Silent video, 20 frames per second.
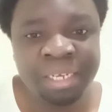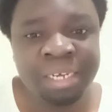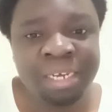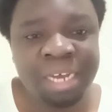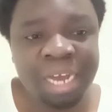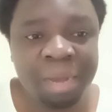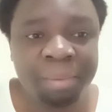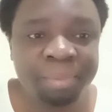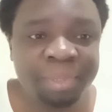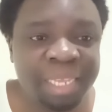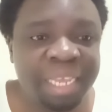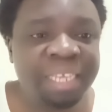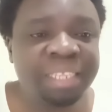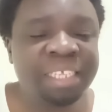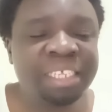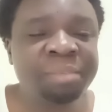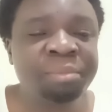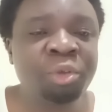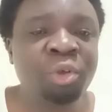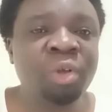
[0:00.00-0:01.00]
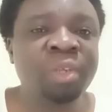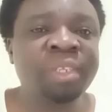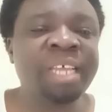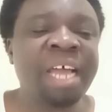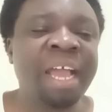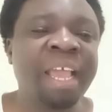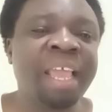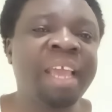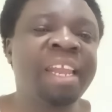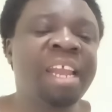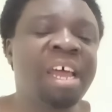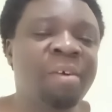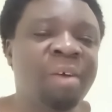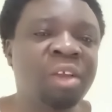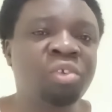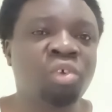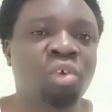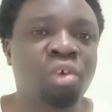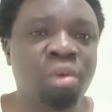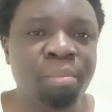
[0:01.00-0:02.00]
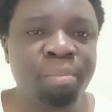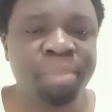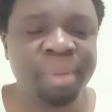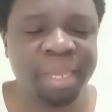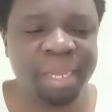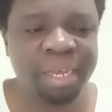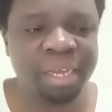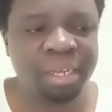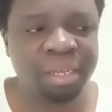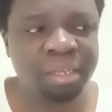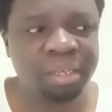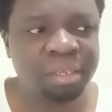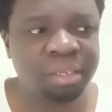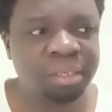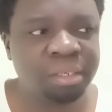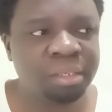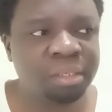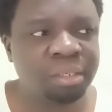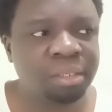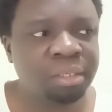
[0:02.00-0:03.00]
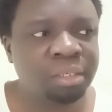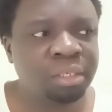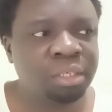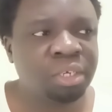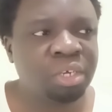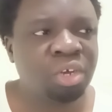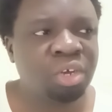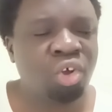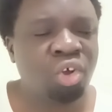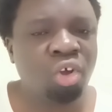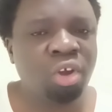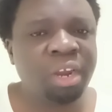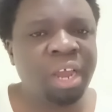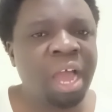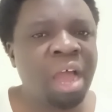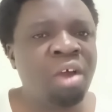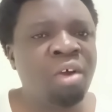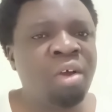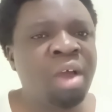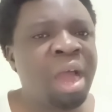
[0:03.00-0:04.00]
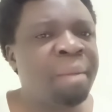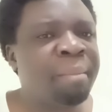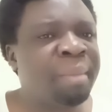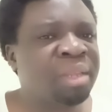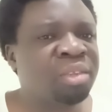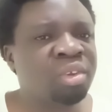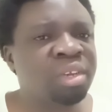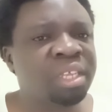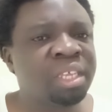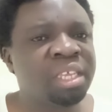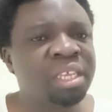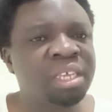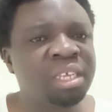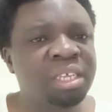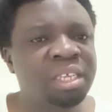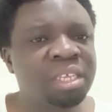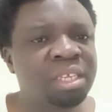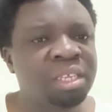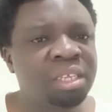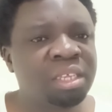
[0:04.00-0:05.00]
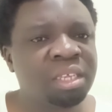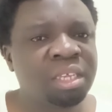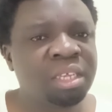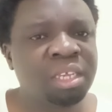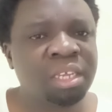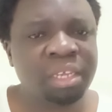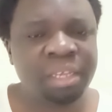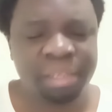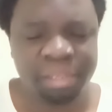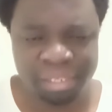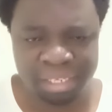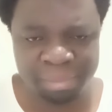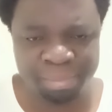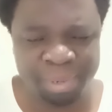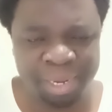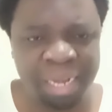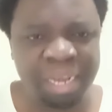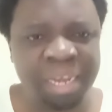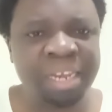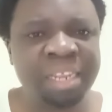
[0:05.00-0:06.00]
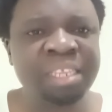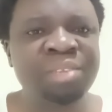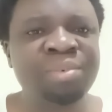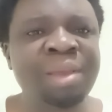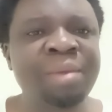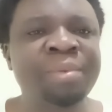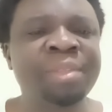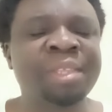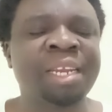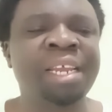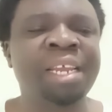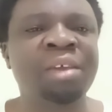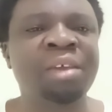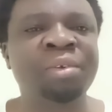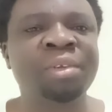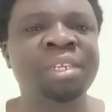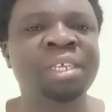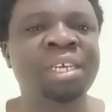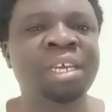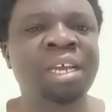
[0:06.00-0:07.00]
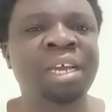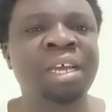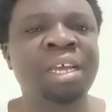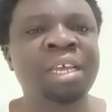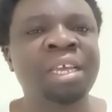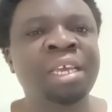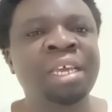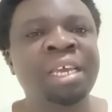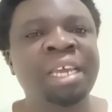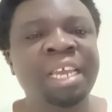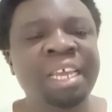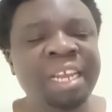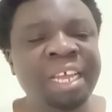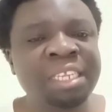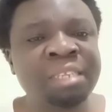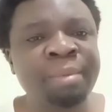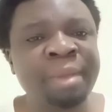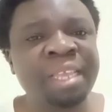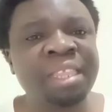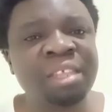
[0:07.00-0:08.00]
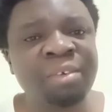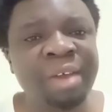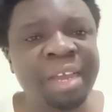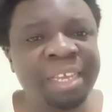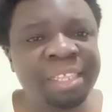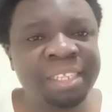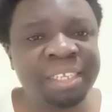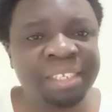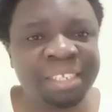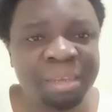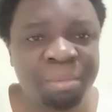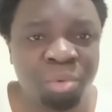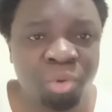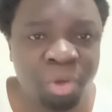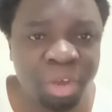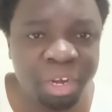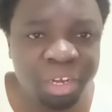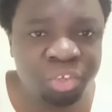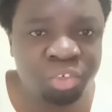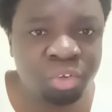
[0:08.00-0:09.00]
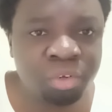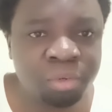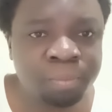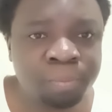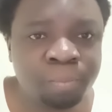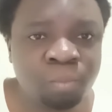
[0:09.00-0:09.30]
I'm saying this because, again, I want to compare on how Amason Kingi separated this way with Raila Odinga. In aspect, they were in the same coalition.